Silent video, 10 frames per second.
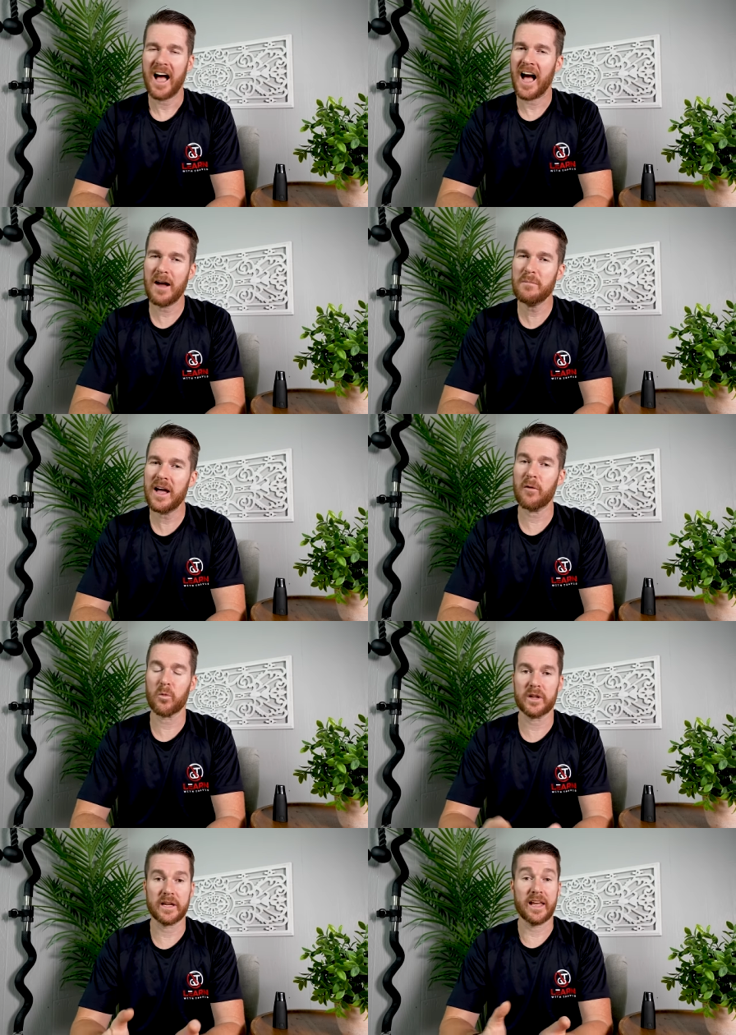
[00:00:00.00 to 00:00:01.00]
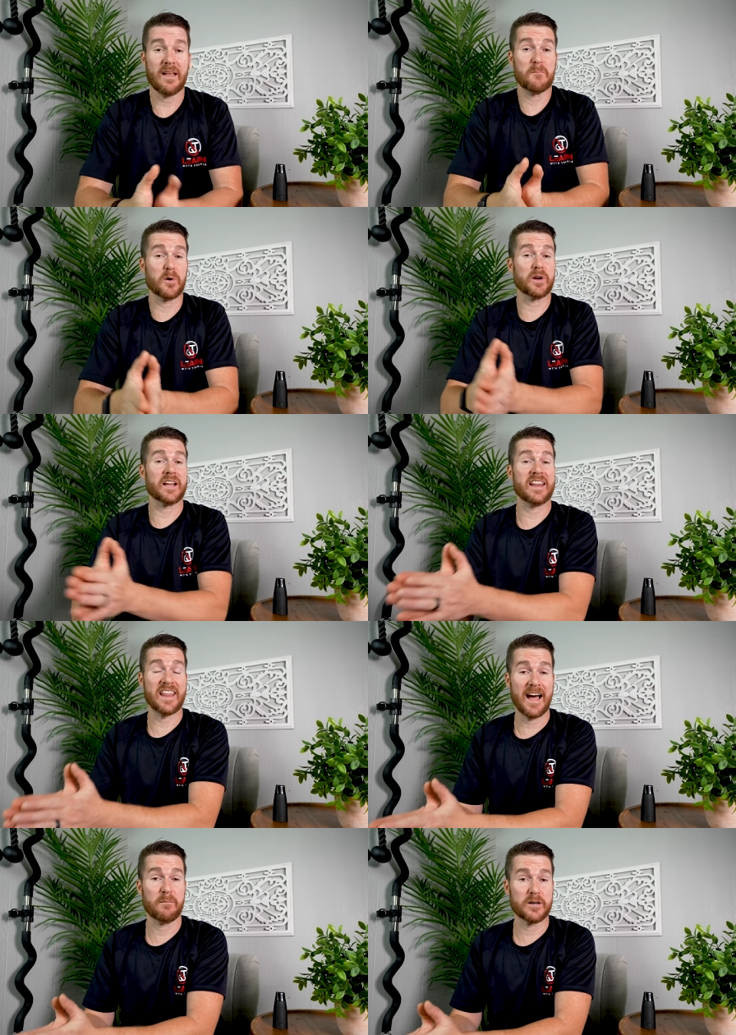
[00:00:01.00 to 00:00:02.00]
I'm not really burning
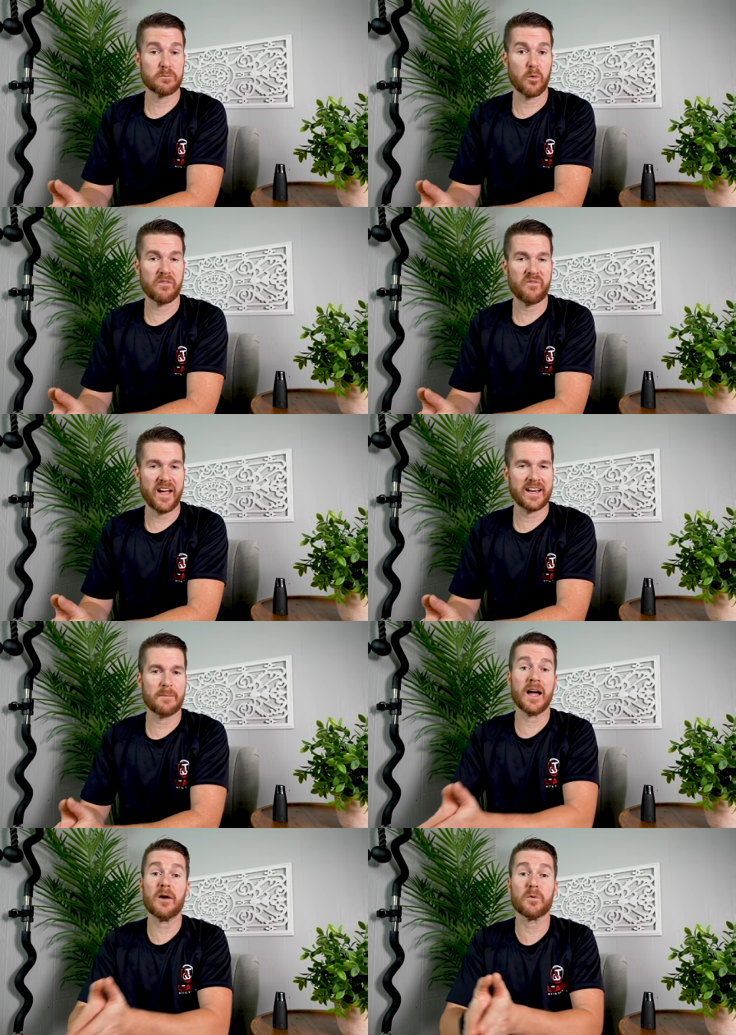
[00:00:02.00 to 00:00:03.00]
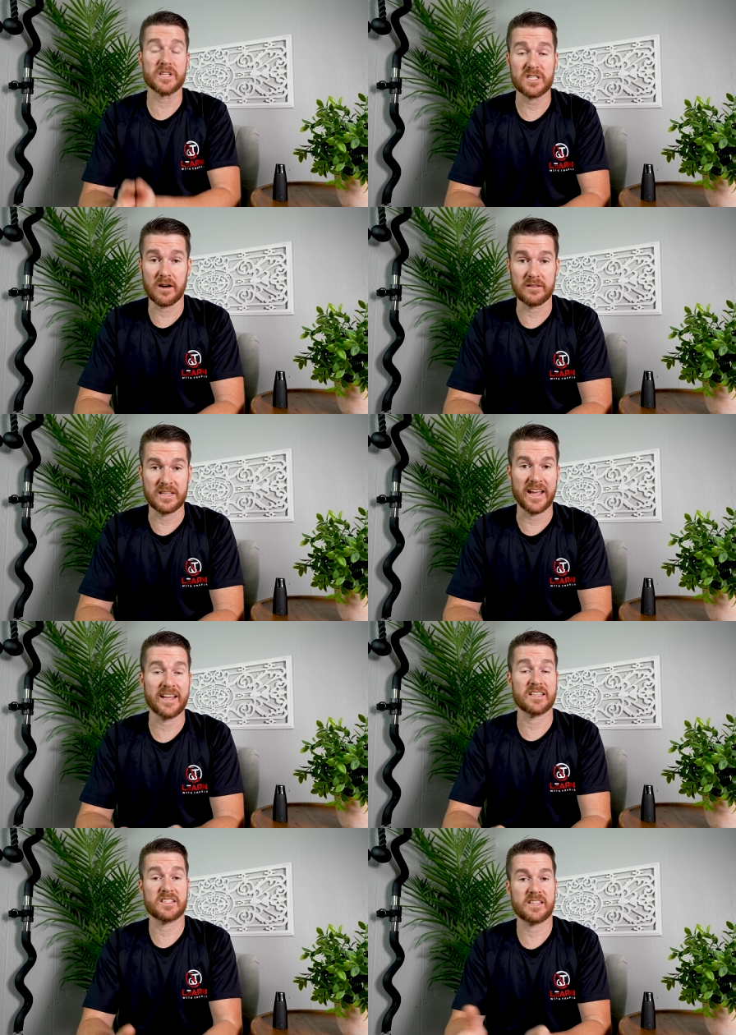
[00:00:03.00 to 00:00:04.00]
that much more fat, and I'm not really starting the day in
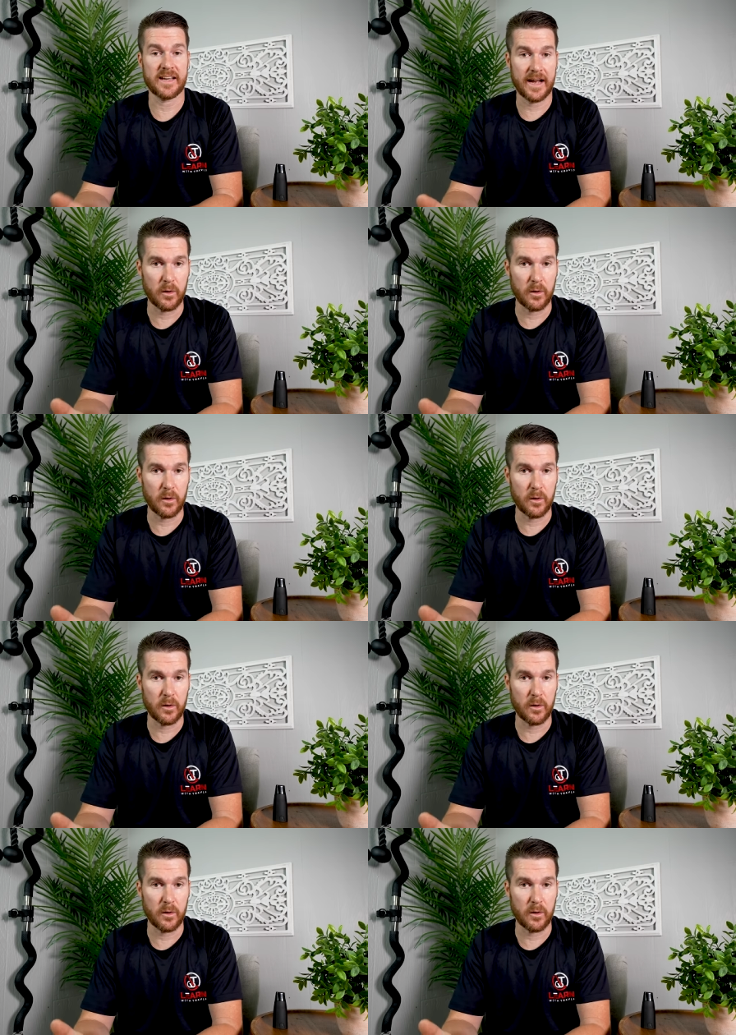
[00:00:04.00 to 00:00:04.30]
the state I